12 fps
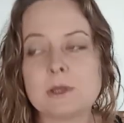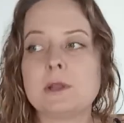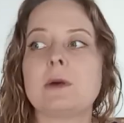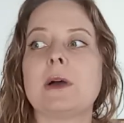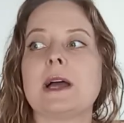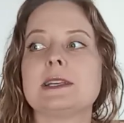
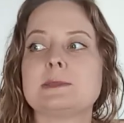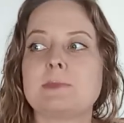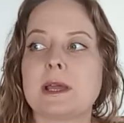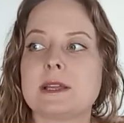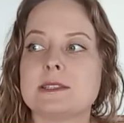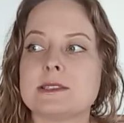Pluto
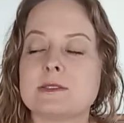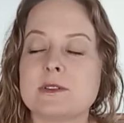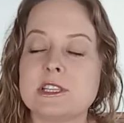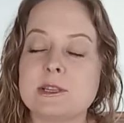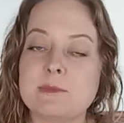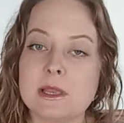aspect is
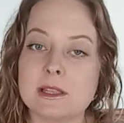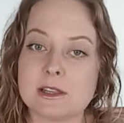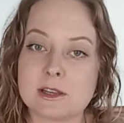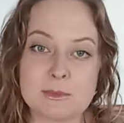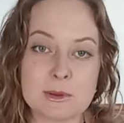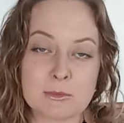going to be a
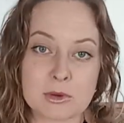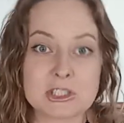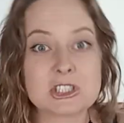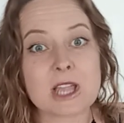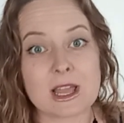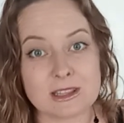little bit more
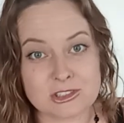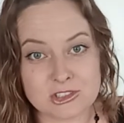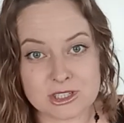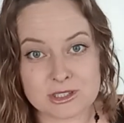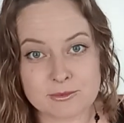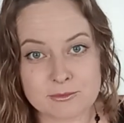
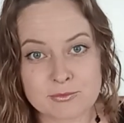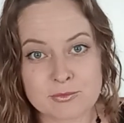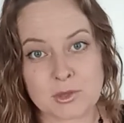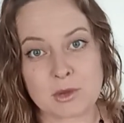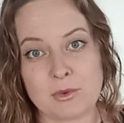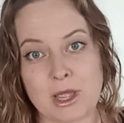challenging,
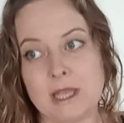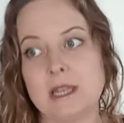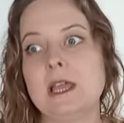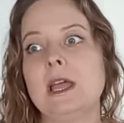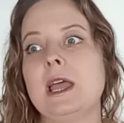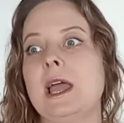right?